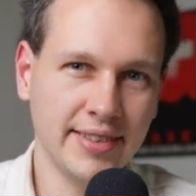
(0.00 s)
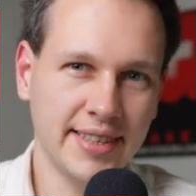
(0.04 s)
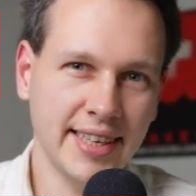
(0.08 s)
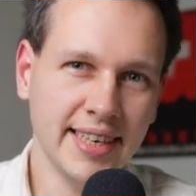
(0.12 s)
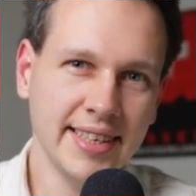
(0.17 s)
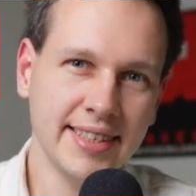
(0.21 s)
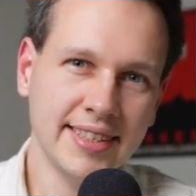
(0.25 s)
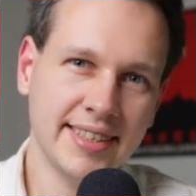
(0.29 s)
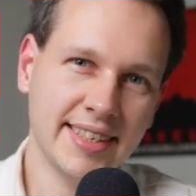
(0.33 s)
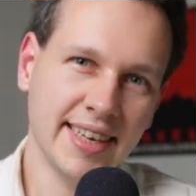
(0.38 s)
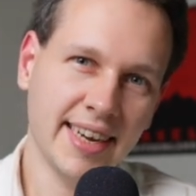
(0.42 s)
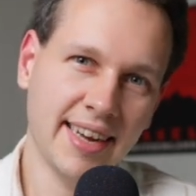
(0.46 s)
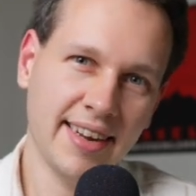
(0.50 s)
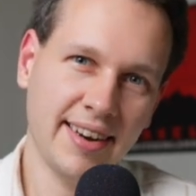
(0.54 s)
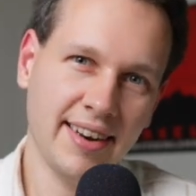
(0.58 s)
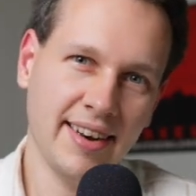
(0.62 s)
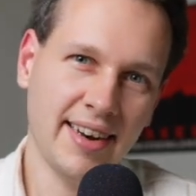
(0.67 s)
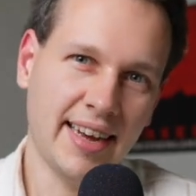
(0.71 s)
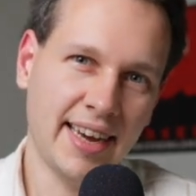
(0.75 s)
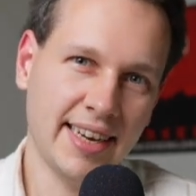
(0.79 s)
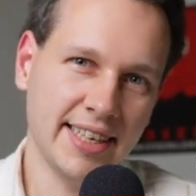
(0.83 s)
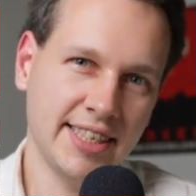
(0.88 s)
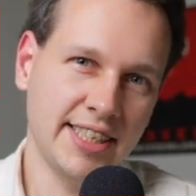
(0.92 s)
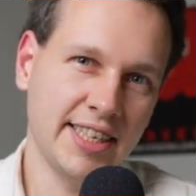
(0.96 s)
On this
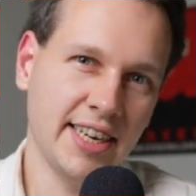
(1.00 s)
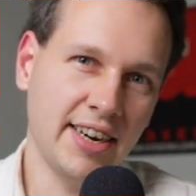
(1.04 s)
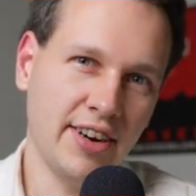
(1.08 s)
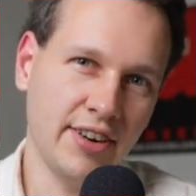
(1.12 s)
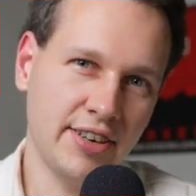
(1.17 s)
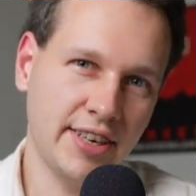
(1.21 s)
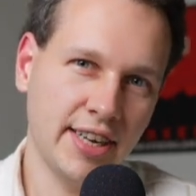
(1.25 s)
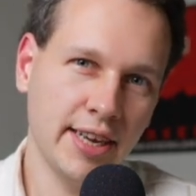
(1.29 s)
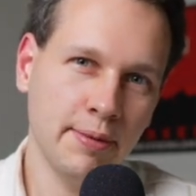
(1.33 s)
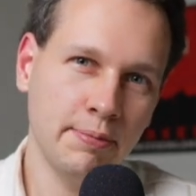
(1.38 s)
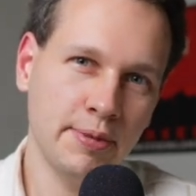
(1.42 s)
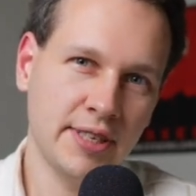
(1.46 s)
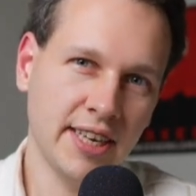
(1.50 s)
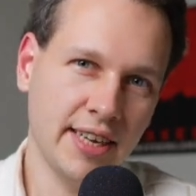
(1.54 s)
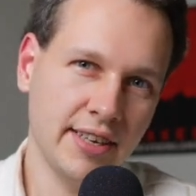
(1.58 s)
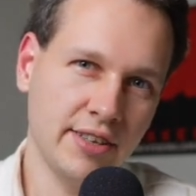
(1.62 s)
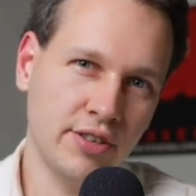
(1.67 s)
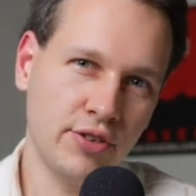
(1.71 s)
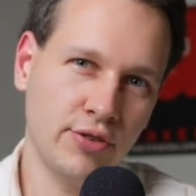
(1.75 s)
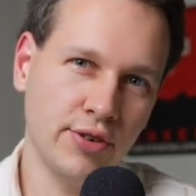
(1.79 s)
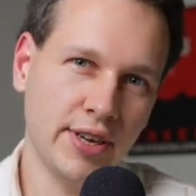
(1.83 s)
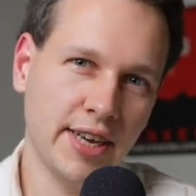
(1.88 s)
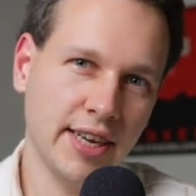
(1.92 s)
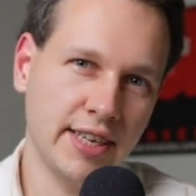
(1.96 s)
channel, I share tips
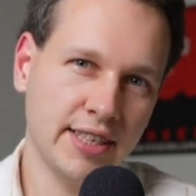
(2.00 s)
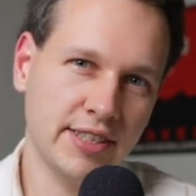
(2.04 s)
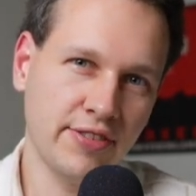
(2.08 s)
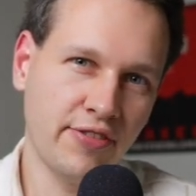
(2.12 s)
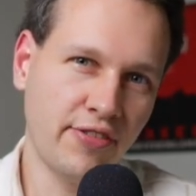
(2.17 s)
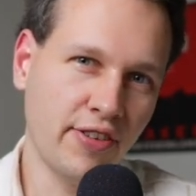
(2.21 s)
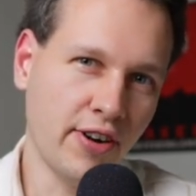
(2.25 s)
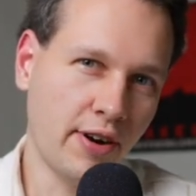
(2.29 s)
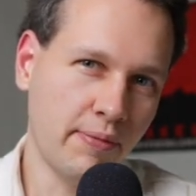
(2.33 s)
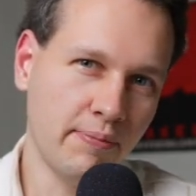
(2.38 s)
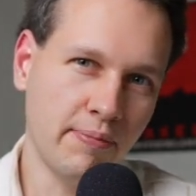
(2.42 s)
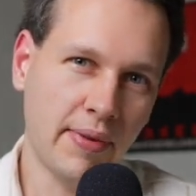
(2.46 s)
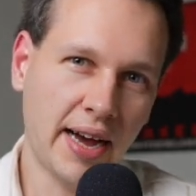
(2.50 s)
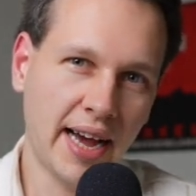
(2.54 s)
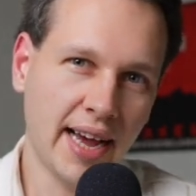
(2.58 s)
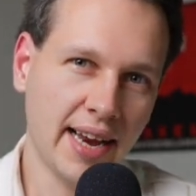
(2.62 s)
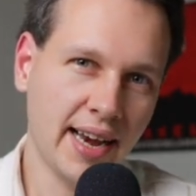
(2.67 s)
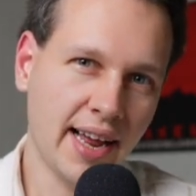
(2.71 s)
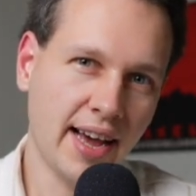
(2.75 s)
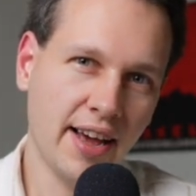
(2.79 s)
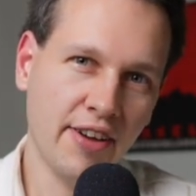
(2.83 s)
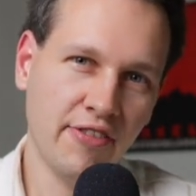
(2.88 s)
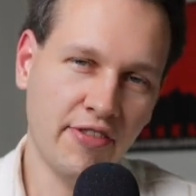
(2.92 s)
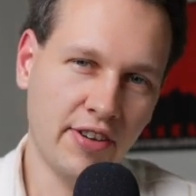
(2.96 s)
and tricks from
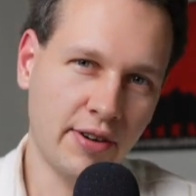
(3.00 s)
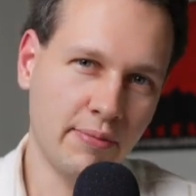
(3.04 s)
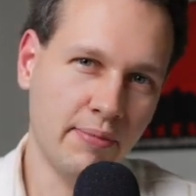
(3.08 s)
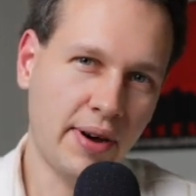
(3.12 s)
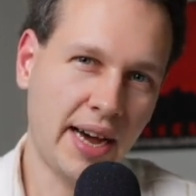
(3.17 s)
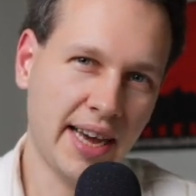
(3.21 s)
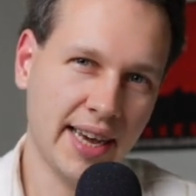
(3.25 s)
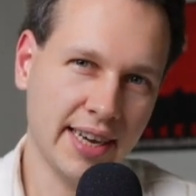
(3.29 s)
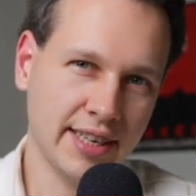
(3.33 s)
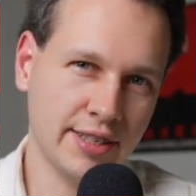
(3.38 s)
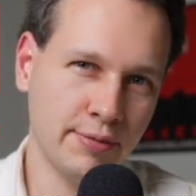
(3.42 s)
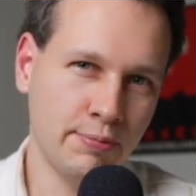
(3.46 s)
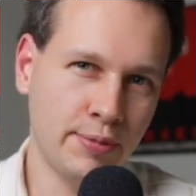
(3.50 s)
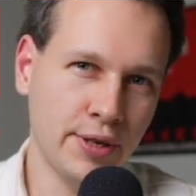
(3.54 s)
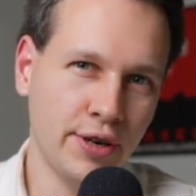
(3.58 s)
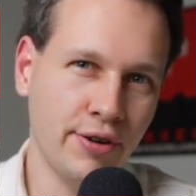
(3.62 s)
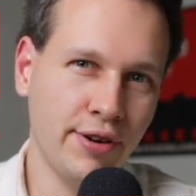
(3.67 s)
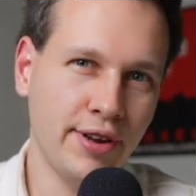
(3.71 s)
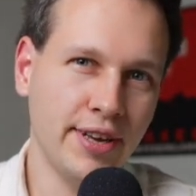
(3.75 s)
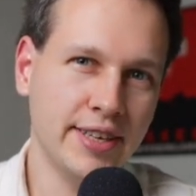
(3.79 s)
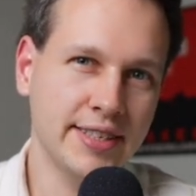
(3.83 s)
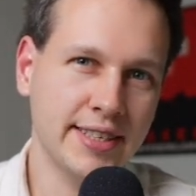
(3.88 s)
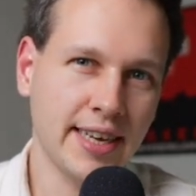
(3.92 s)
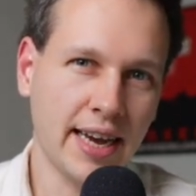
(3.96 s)
my life and my
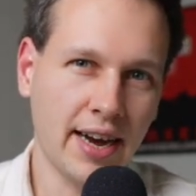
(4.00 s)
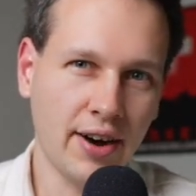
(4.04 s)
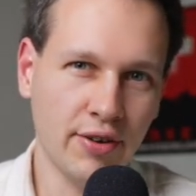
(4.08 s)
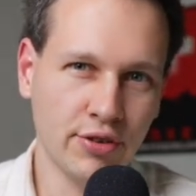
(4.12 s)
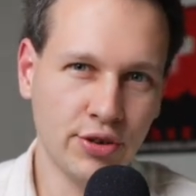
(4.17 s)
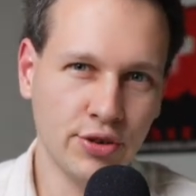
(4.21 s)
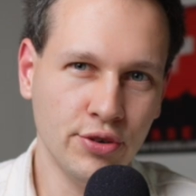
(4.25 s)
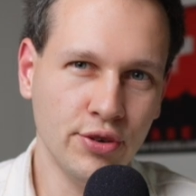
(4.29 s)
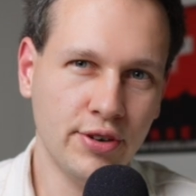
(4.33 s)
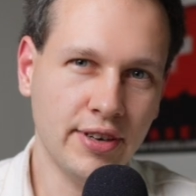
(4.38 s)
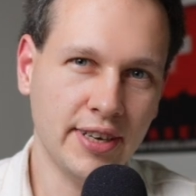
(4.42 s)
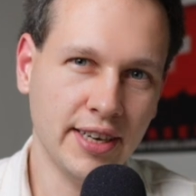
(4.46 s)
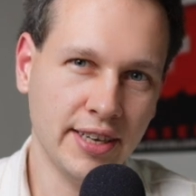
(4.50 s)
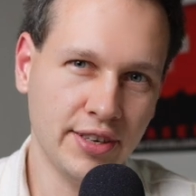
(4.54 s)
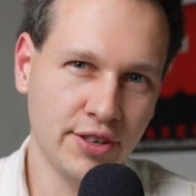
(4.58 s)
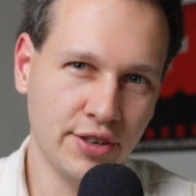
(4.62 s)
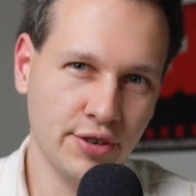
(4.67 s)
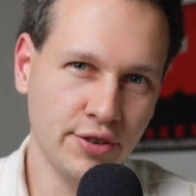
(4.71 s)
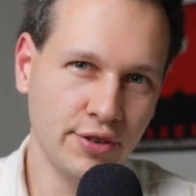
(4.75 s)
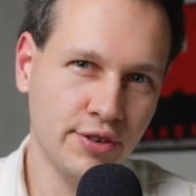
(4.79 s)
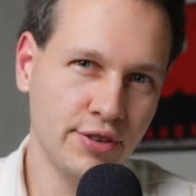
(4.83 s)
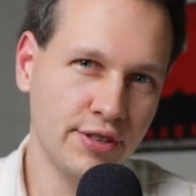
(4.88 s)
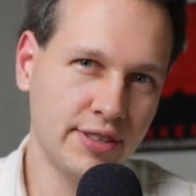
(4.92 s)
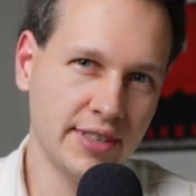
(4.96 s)
experience how you
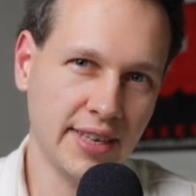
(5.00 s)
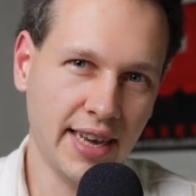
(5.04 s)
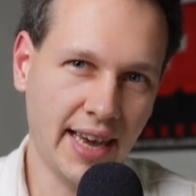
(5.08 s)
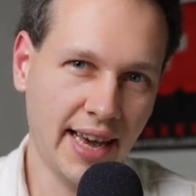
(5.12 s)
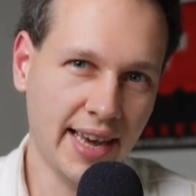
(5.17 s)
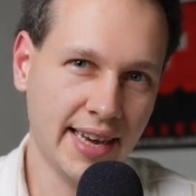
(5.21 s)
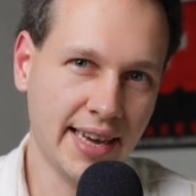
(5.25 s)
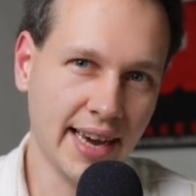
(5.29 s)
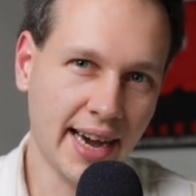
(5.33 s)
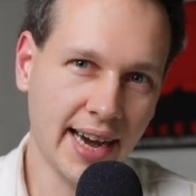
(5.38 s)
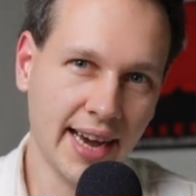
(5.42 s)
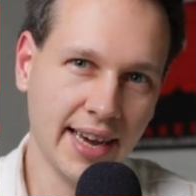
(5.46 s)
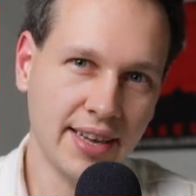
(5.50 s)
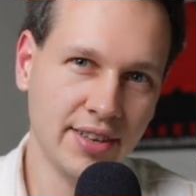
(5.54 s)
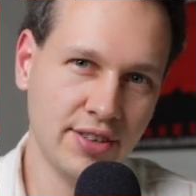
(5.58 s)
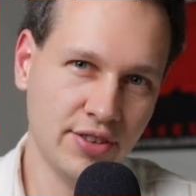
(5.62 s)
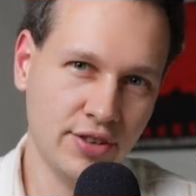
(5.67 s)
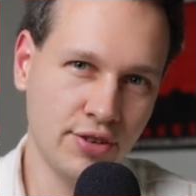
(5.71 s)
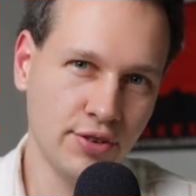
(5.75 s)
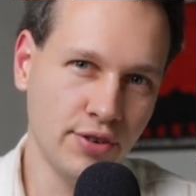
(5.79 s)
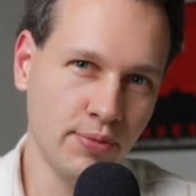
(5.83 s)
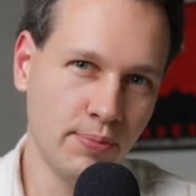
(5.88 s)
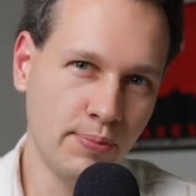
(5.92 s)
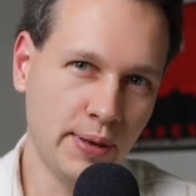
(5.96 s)
can use AI
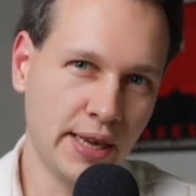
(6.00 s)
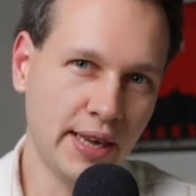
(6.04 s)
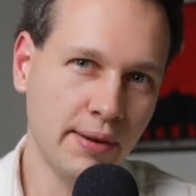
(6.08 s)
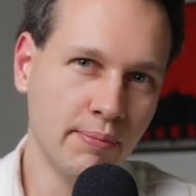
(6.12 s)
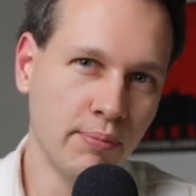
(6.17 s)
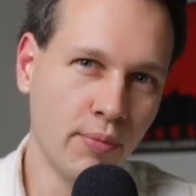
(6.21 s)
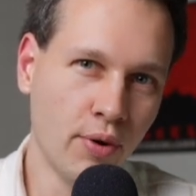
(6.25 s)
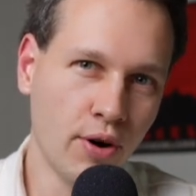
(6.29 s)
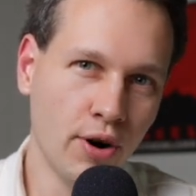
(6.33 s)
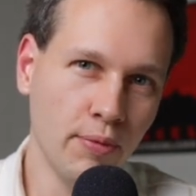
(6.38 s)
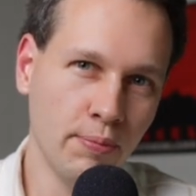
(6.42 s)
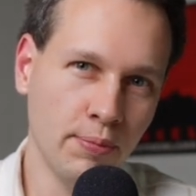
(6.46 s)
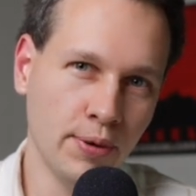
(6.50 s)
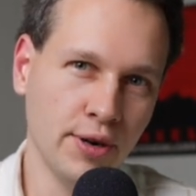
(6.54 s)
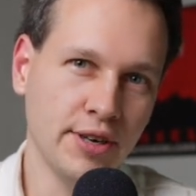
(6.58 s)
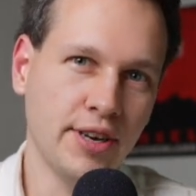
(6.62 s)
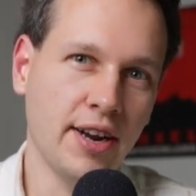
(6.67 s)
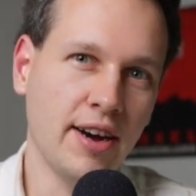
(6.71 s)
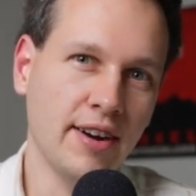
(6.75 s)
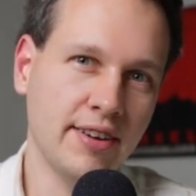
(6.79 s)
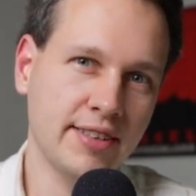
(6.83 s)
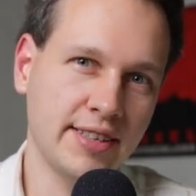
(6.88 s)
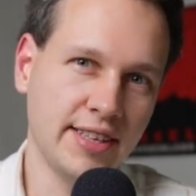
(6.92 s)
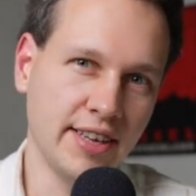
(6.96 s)
to be more
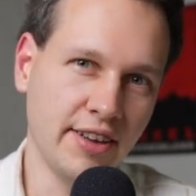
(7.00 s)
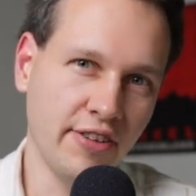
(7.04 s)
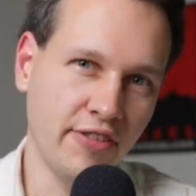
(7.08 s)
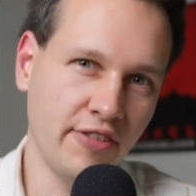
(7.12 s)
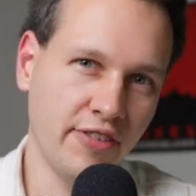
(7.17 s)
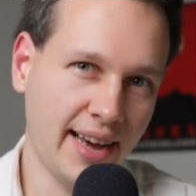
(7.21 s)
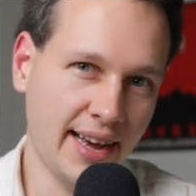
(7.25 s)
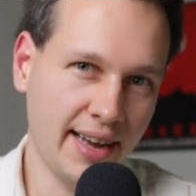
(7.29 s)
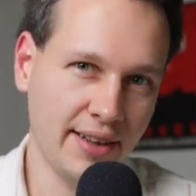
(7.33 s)
productive.